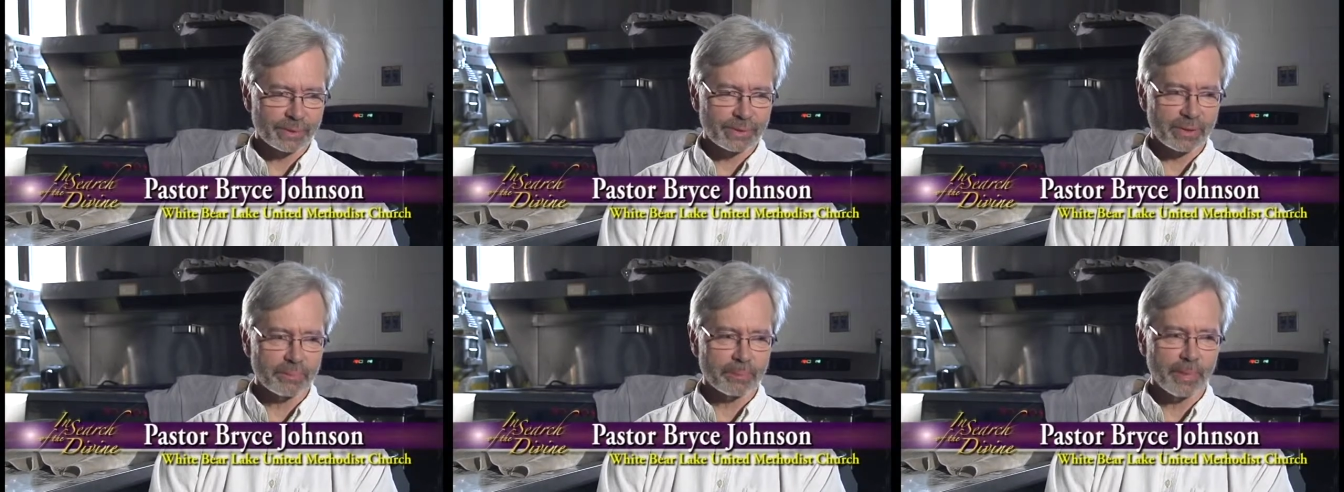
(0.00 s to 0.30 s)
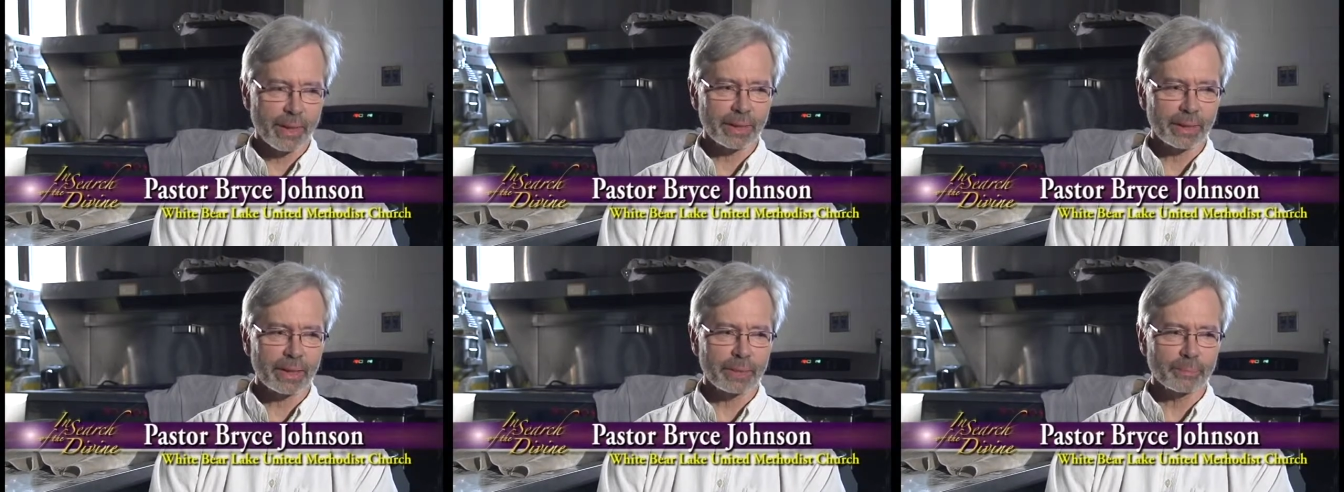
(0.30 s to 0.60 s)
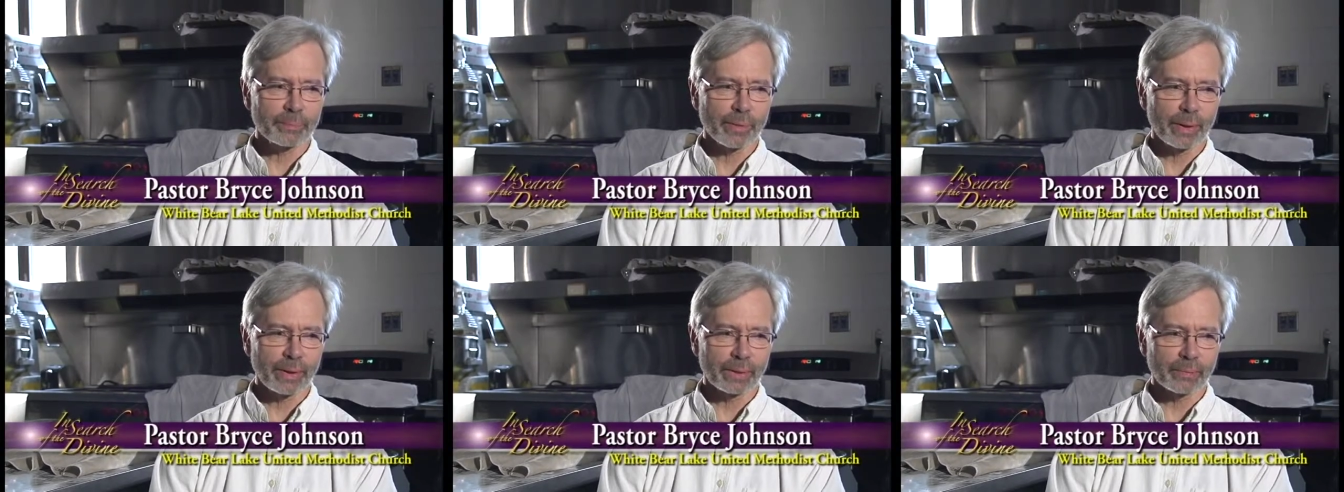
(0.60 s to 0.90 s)
making
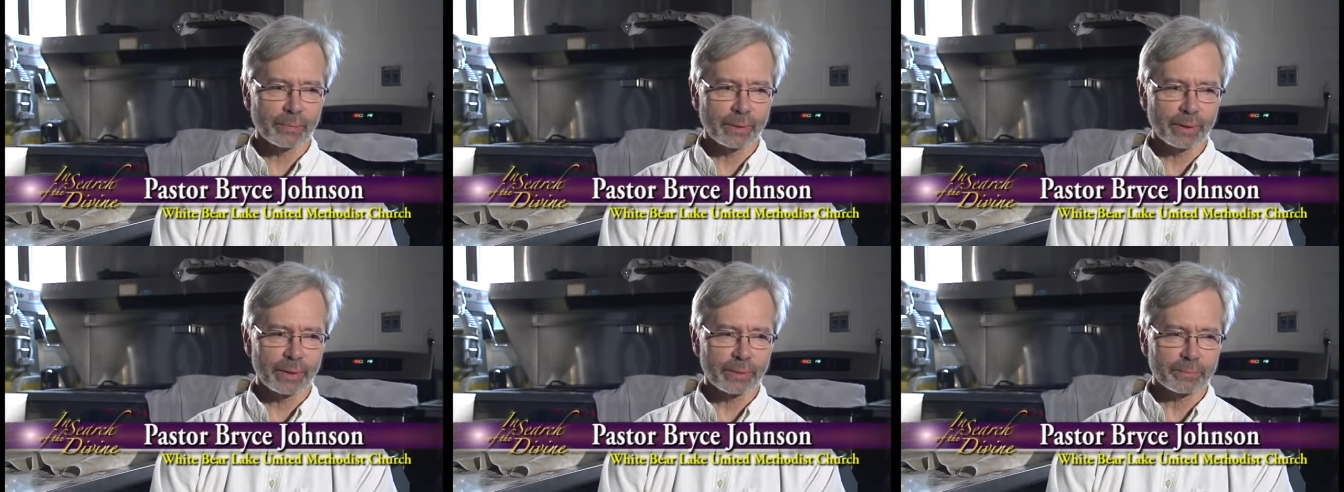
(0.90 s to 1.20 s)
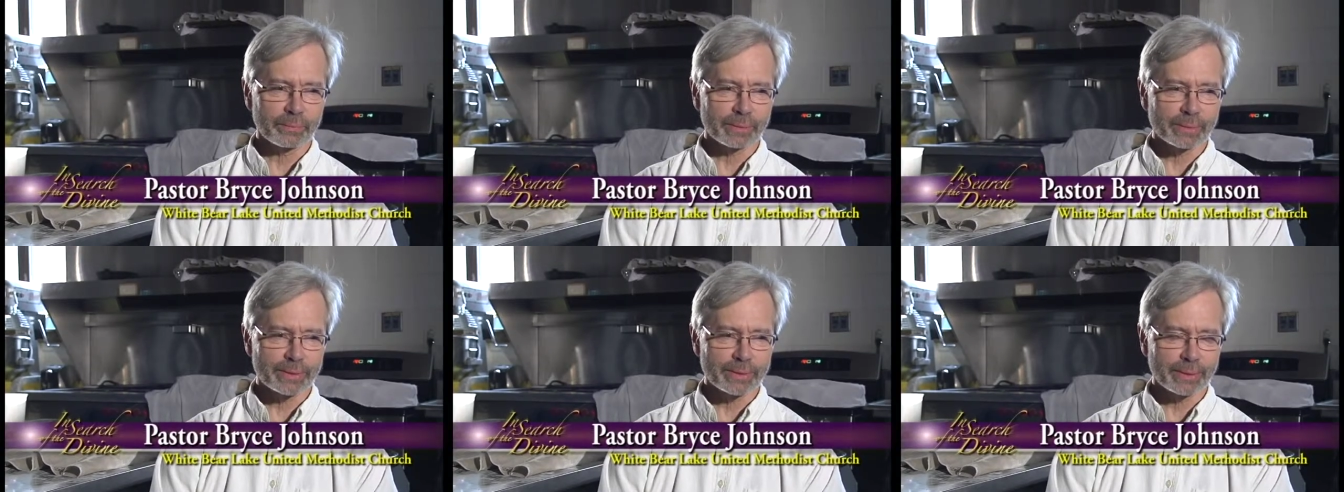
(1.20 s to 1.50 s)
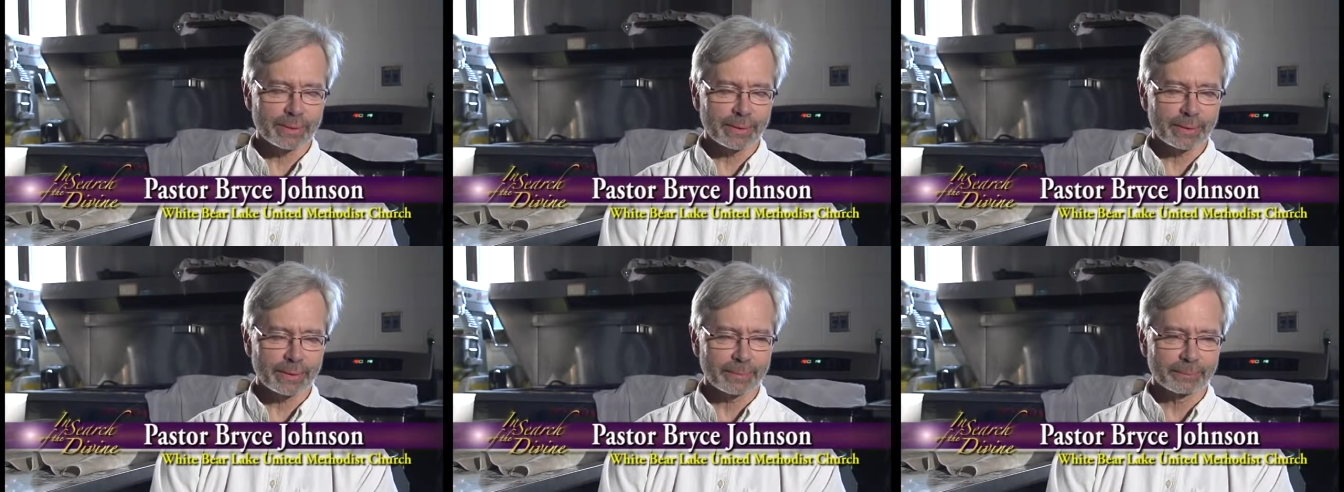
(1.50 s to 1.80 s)
bread when I
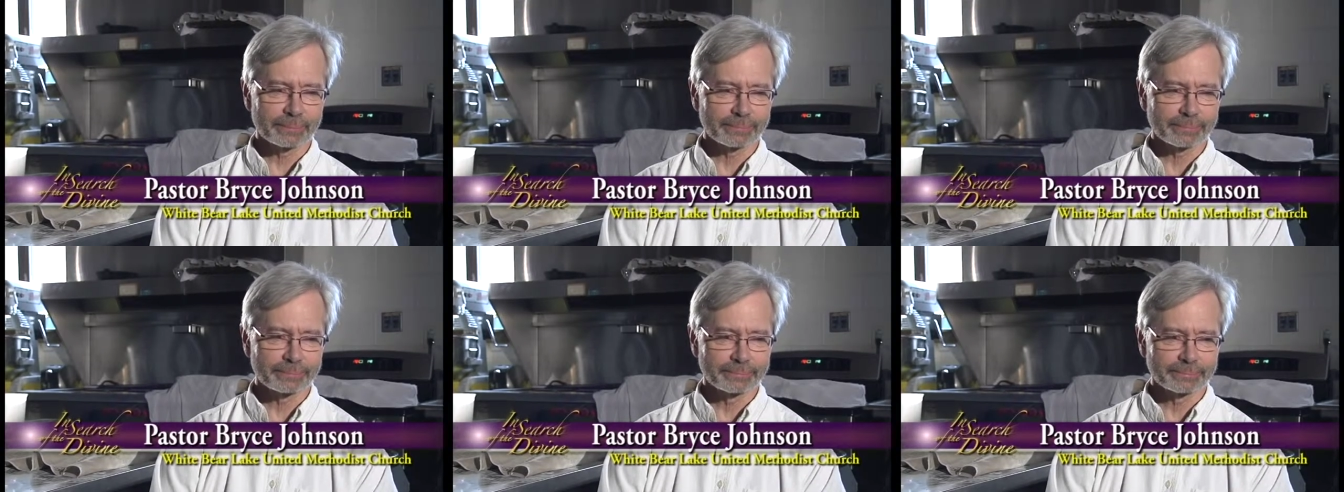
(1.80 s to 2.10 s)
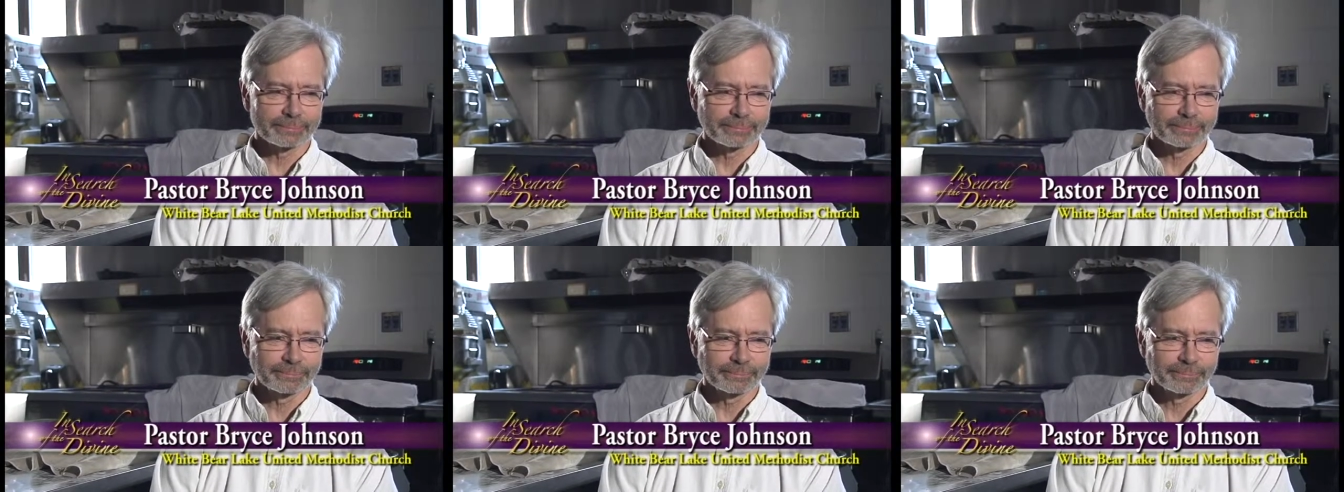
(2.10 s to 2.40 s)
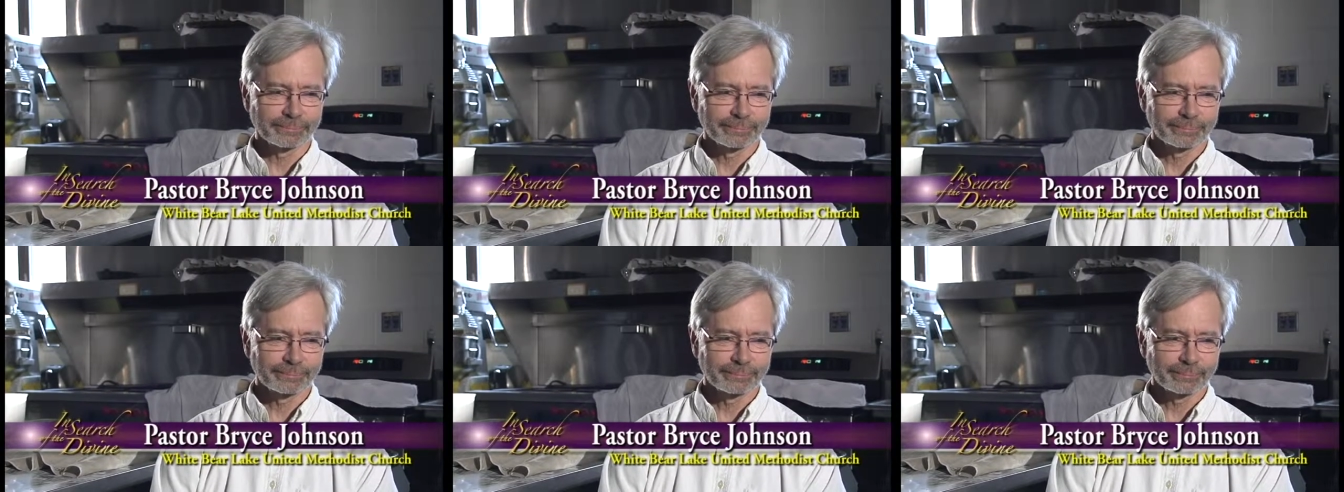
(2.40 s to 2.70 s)
was
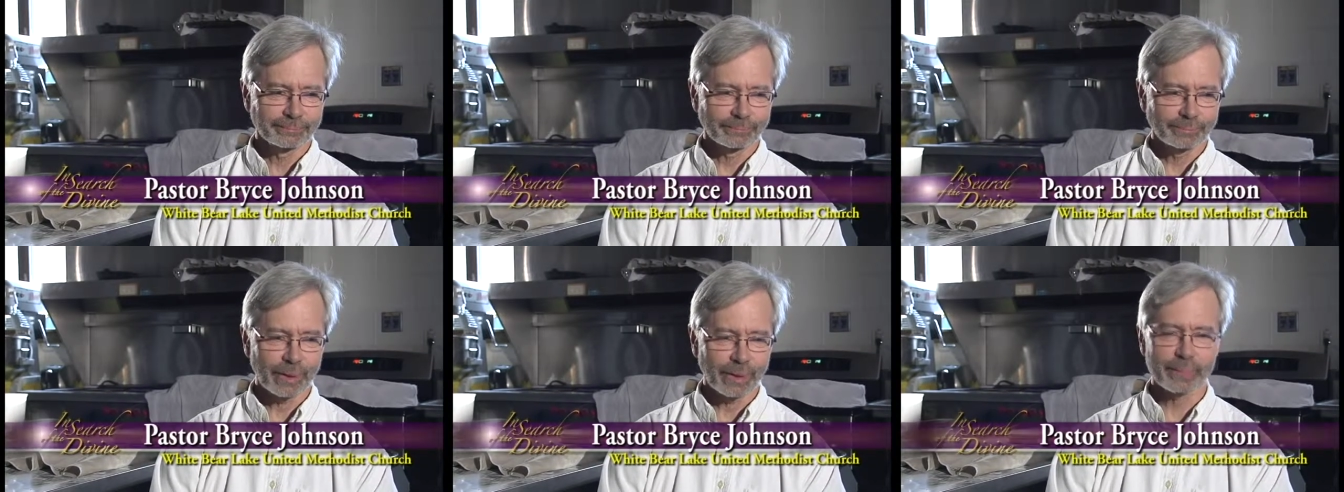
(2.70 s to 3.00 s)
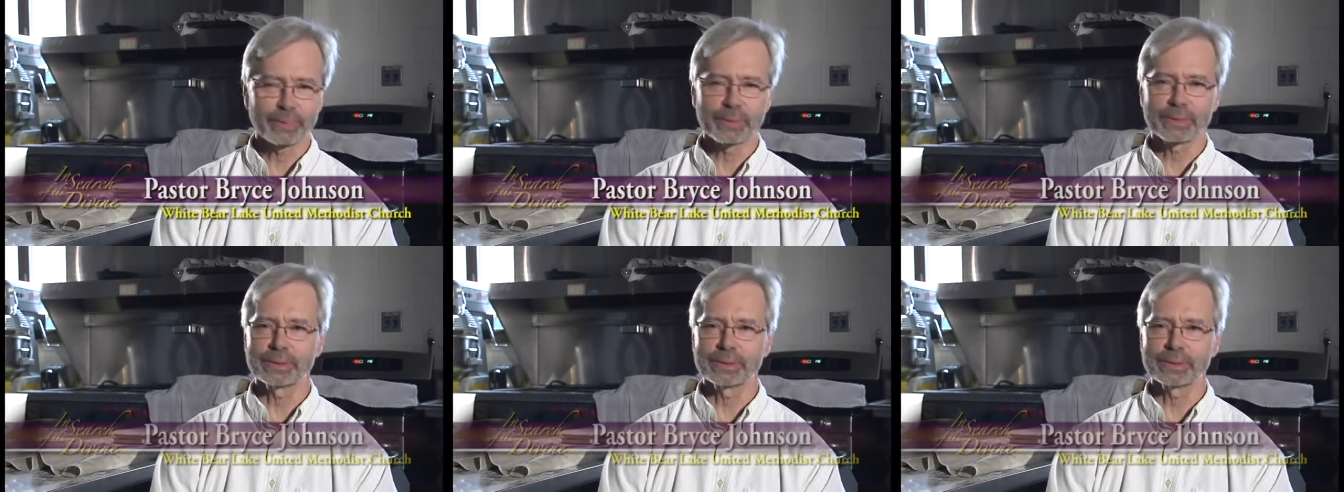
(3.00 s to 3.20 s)
probably